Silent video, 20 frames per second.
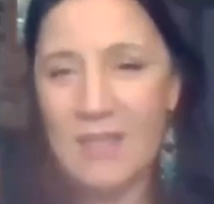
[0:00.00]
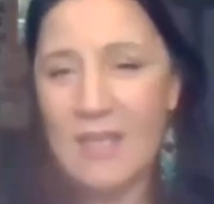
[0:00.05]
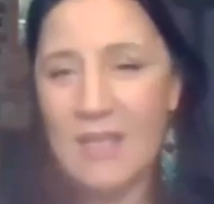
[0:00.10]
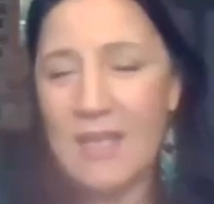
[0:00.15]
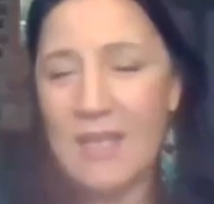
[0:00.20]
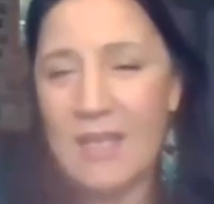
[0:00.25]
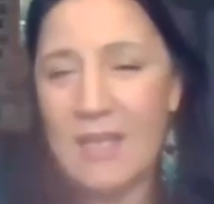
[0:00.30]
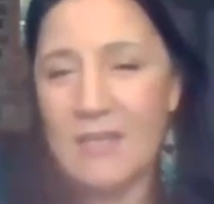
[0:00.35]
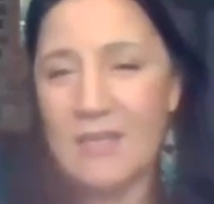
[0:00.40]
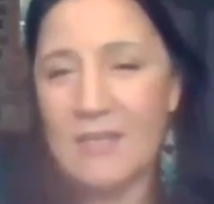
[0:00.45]

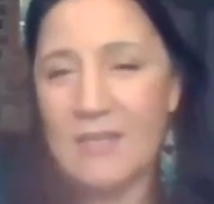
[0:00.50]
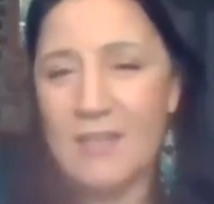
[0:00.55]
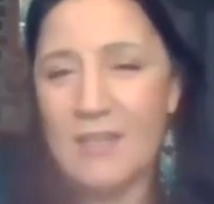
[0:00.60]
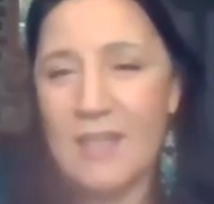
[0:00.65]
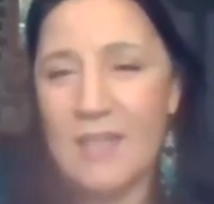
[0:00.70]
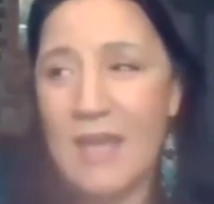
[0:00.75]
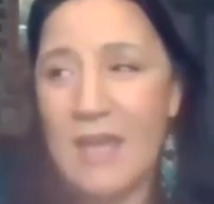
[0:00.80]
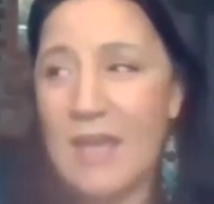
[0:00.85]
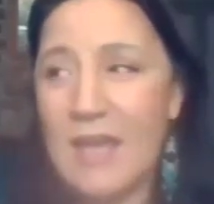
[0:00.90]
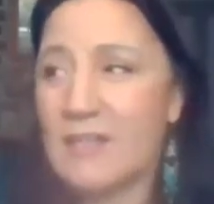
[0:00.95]
and
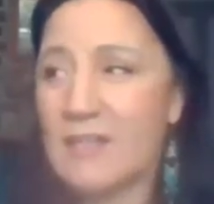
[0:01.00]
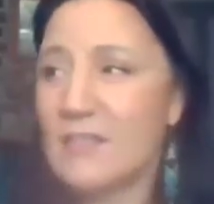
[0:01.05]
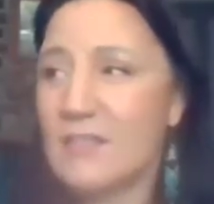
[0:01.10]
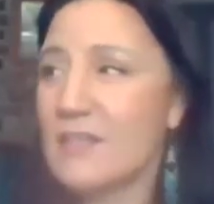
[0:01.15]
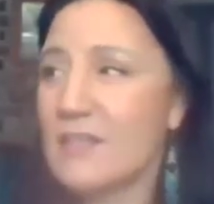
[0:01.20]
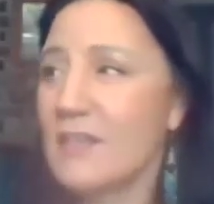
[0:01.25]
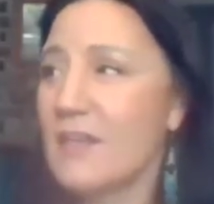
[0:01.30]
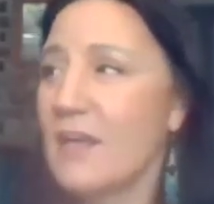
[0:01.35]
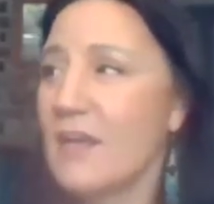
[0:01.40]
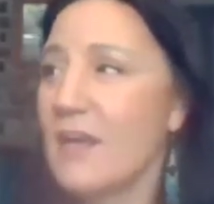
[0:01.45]
that,
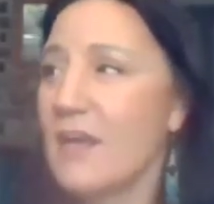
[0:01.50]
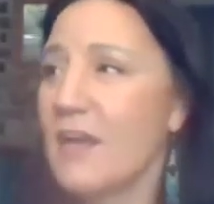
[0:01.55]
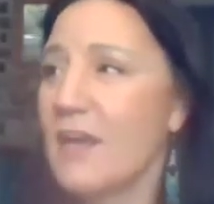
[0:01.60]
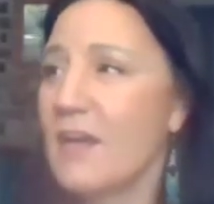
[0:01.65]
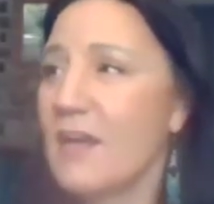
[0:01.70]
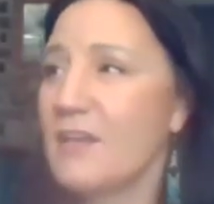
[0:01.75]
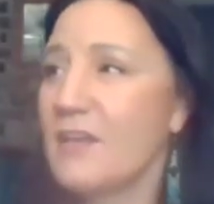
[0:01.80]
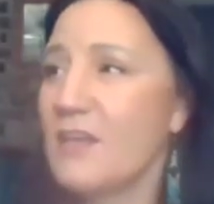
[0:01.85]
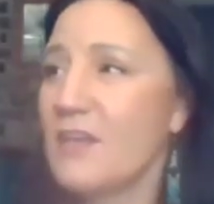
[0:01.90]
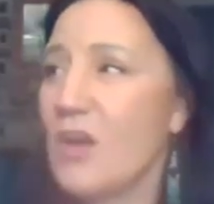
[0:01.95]

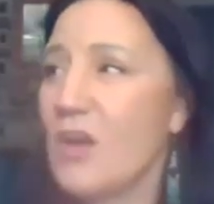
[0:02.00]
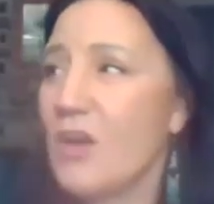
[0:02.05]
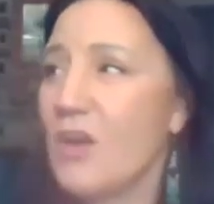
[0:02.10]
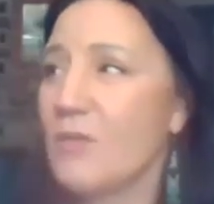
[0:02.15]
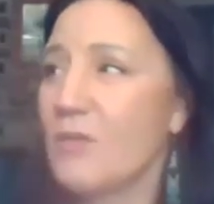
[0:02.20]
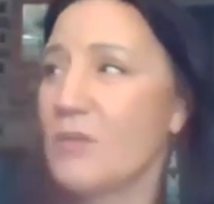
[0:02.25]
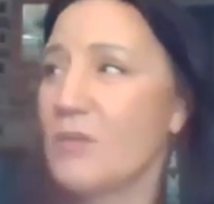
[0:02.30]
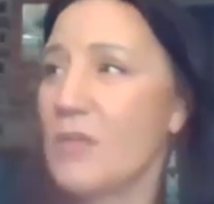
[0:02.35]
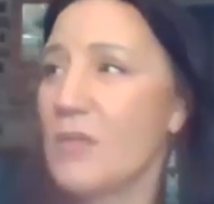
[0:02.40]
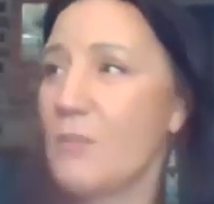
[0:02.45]

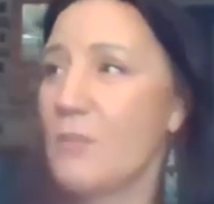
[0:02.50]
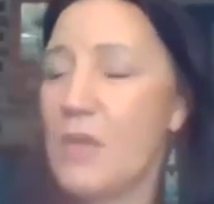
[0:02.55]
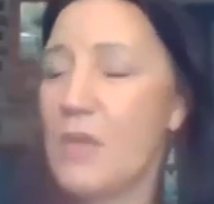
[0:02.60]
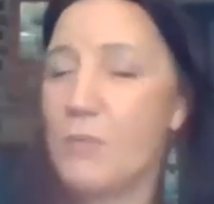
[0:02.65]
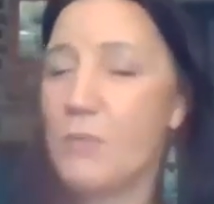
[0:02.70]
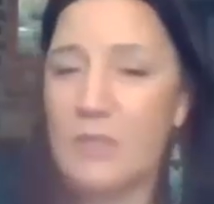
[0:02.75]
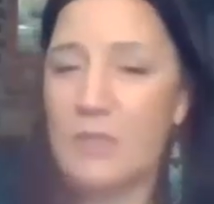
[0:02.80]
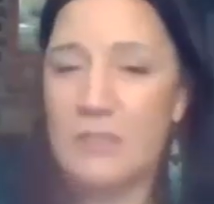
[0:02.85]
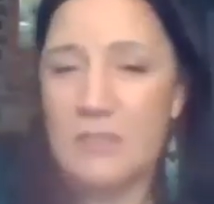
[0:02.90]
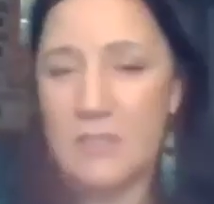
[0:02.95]
the
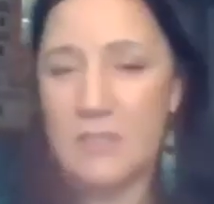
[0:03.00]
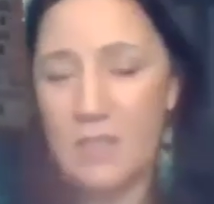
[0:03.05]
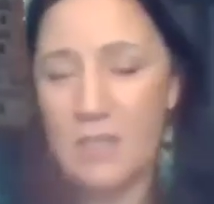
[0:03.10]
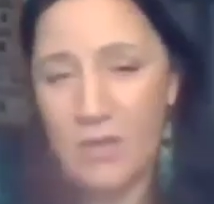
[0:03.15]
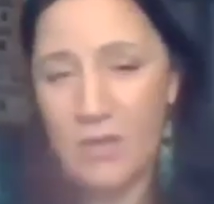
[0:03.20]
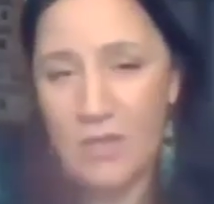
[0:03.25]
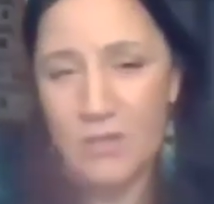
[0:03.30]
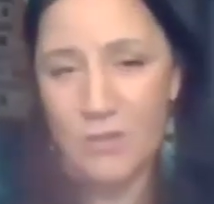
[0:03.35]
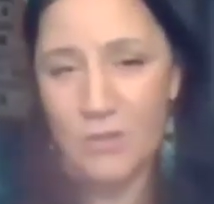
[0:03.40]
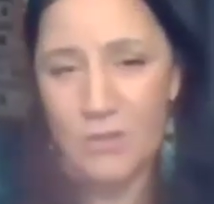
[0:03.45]
people in
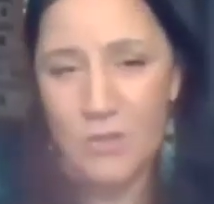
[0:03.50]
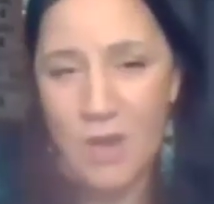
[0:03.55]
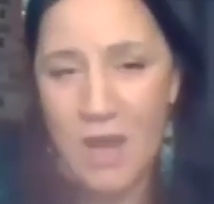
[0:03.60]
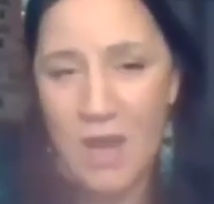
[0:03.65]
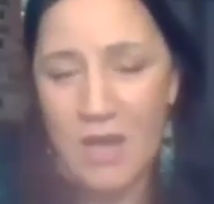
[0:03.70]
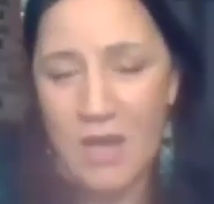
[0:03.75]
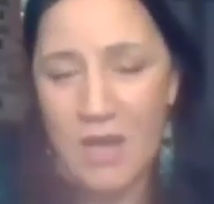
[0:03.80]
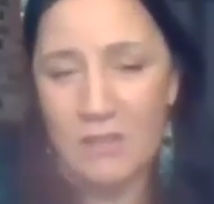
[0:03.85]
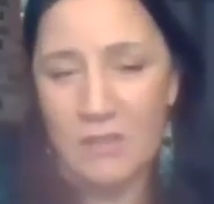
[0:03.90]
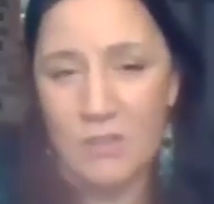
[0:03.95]
steerage are
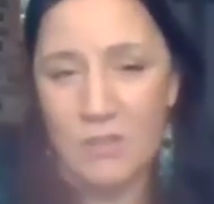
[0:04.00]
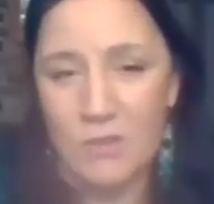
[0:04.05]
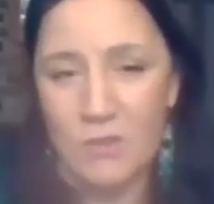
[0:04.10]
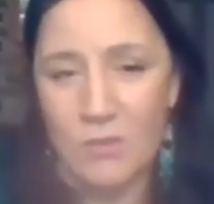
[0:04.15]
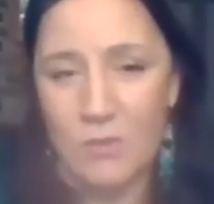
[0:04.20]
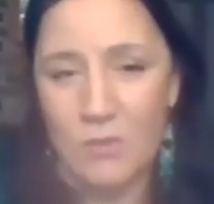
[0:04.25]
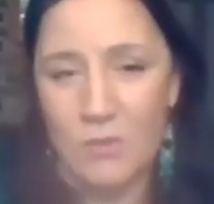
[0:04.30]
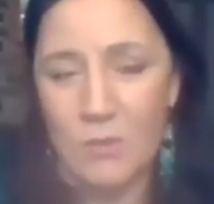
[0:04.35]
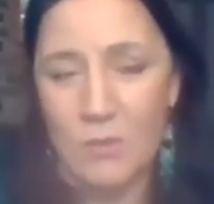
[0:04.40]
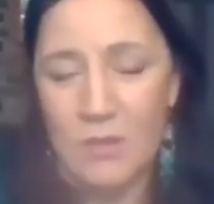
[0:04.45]
trying
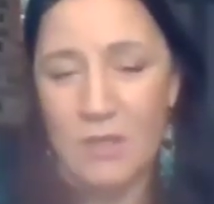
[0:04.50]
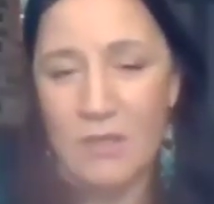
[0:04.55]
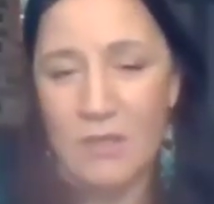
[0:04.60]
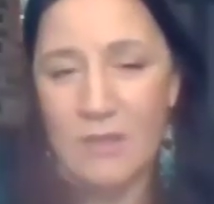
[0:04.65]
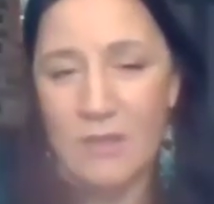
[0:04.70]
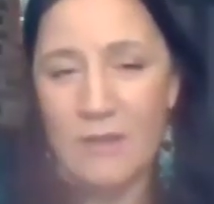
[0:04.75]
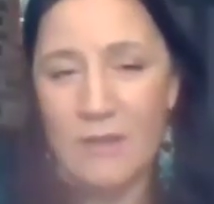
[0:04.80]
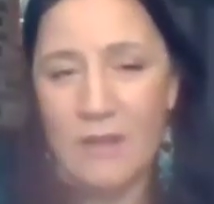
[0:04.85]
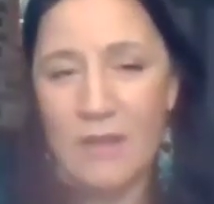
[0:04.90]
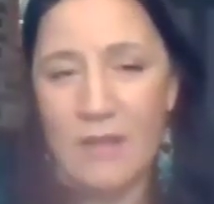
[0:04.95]
to
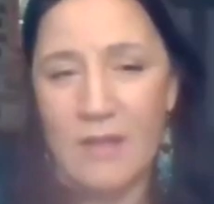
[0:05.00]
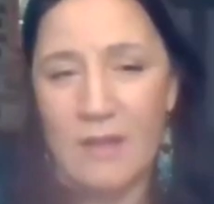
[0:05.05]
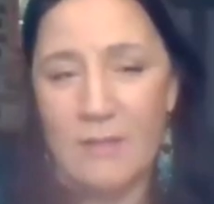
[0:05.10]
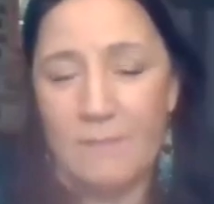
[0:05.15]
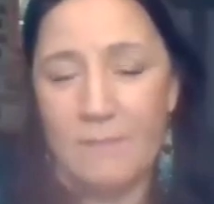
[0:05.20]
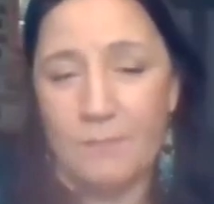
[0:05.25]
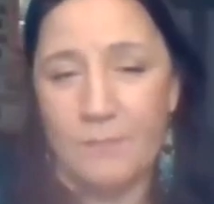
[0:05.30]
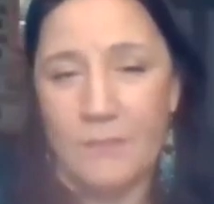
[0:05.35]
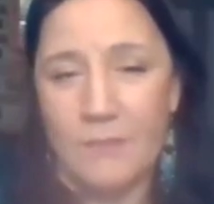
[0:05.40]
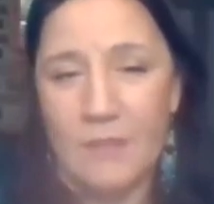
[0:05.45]

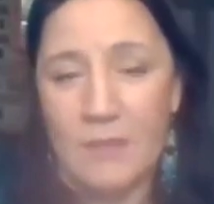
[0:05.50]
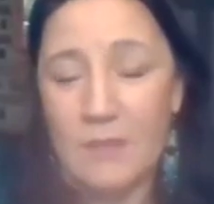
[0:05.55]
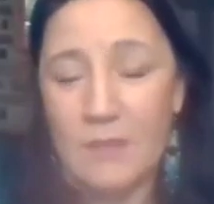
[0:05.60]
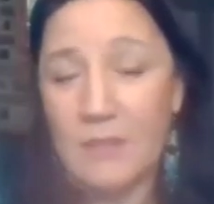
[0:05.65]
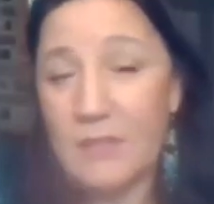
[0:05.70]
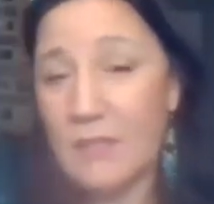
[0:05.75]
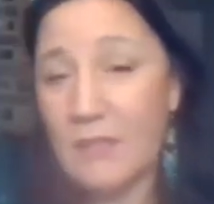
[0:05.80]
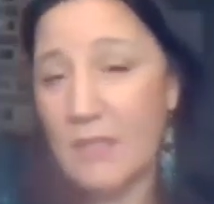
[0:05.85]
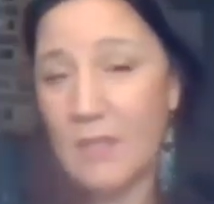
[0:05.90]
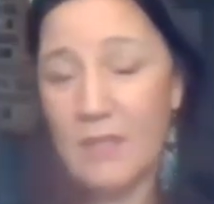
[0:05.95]

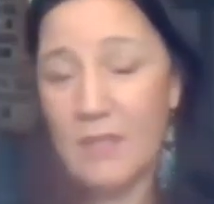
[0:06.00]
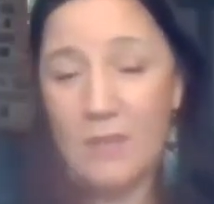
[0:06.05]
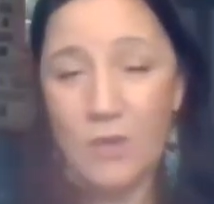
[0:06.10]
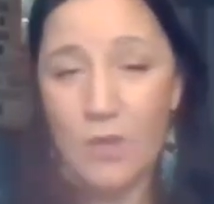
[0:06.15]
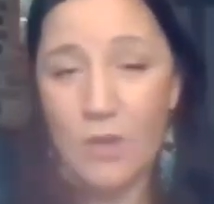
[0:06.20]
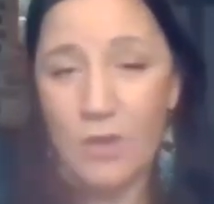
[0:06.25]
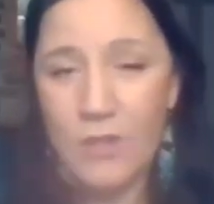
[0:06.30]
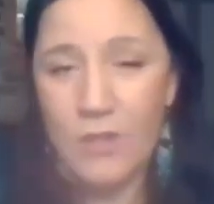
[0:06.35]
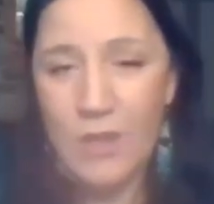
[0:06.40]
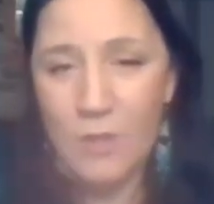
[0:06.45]

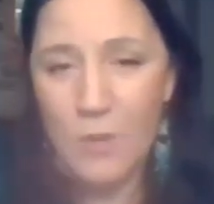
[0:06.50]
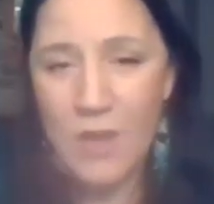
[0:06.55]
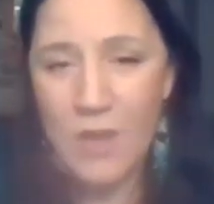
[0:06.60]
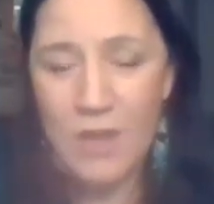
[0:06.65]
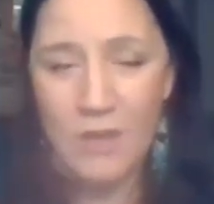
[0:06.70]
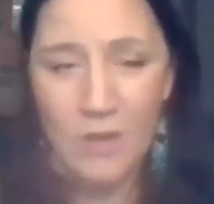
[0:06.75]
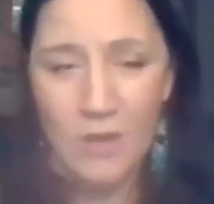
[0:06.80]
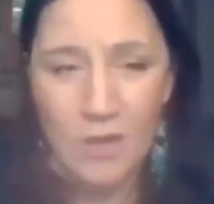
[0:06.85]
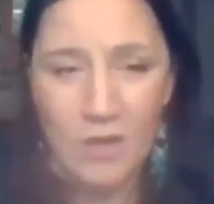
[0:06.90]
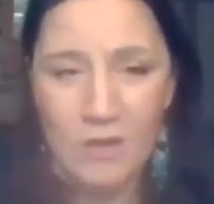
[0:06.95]
earn their
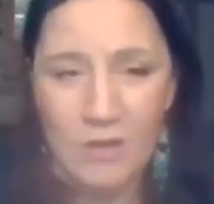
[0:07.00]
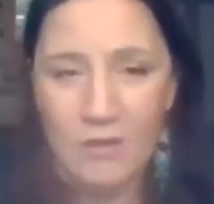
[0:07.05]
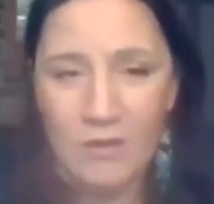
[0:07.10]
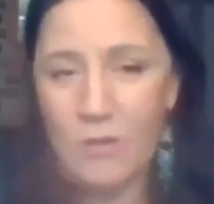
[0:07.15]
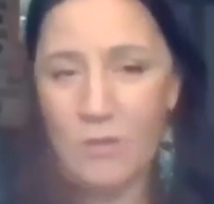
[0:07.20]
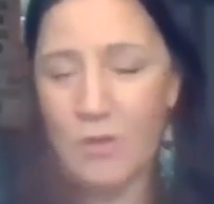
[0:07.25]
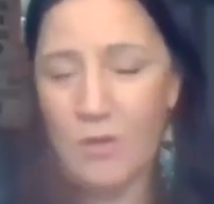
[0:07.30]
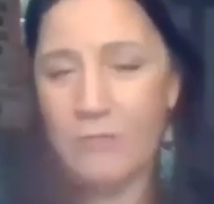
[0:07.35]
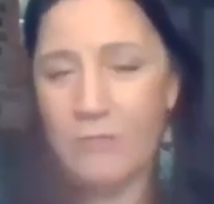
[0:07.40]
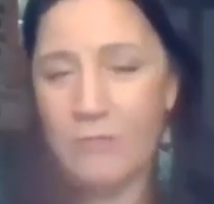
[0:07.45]
way
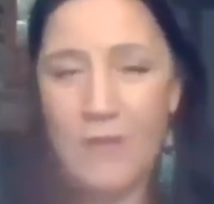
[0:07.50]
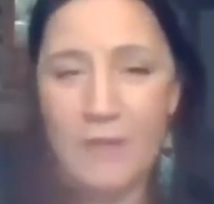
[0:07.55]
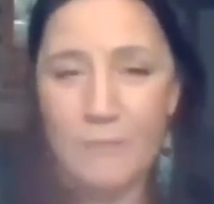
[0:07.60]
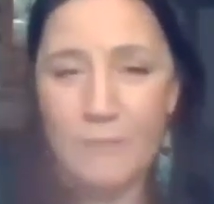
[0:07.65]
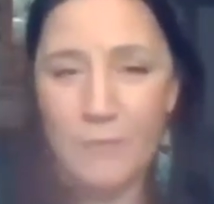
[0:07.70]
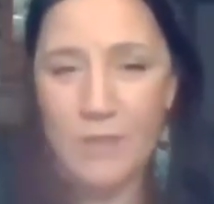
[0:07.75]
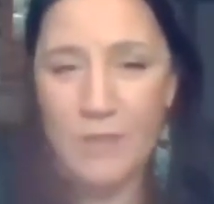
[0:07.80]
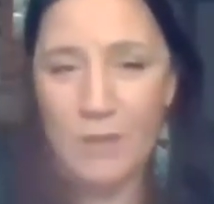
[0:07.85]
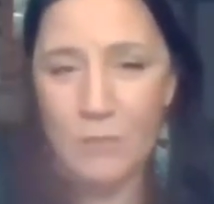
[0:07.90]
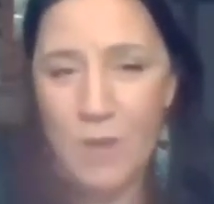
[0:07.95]
or
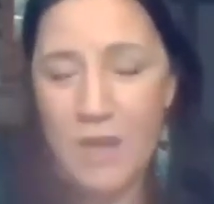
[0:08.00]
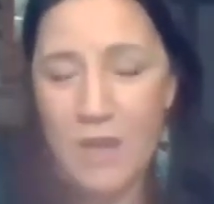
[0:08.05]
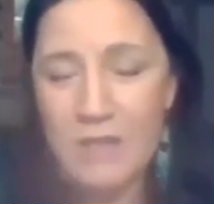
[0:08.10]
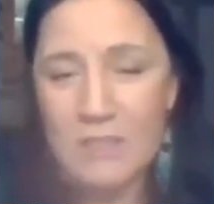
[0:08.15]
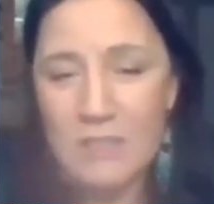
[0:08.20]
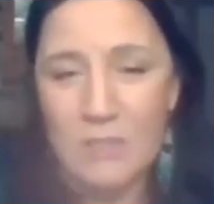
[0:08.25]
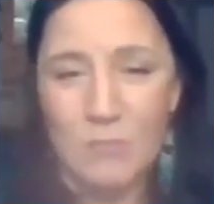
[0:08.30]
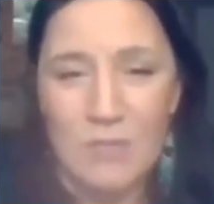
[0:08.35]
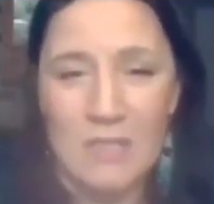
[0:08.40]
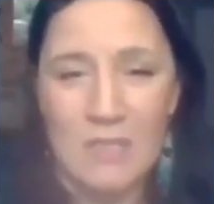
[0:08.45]
fight for their
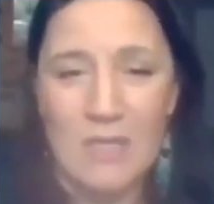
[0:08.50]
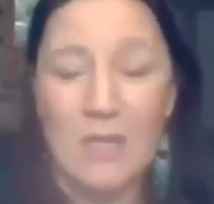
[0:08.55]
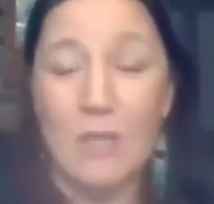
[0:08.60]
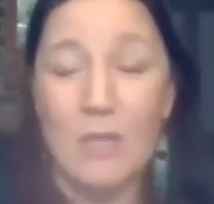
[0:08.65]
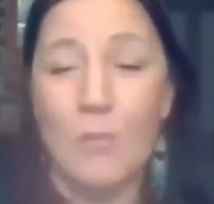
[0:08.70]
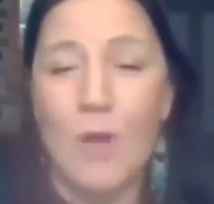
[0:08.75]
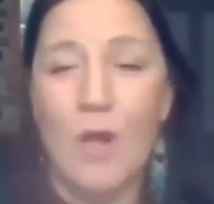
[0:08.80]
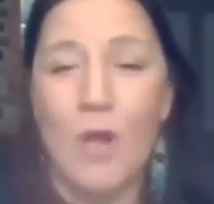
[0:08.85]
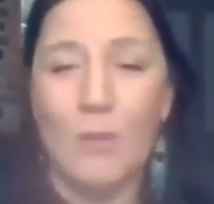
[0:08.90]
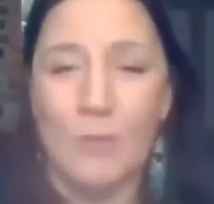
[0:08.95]
right to be in
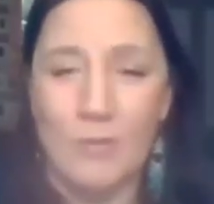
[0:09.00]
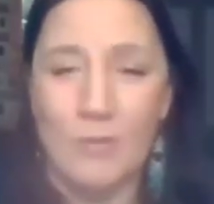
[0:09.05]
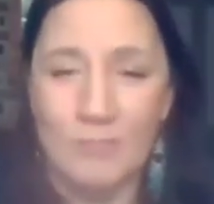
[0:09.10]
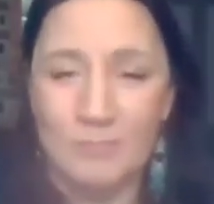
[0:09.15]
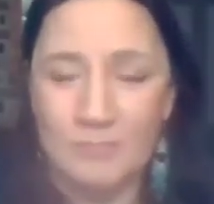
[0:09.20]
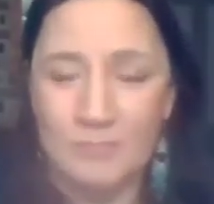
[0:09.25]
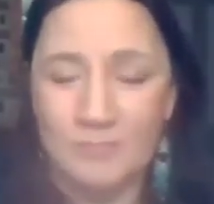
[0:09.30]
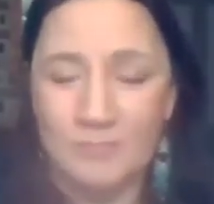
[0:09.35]
the ballroom,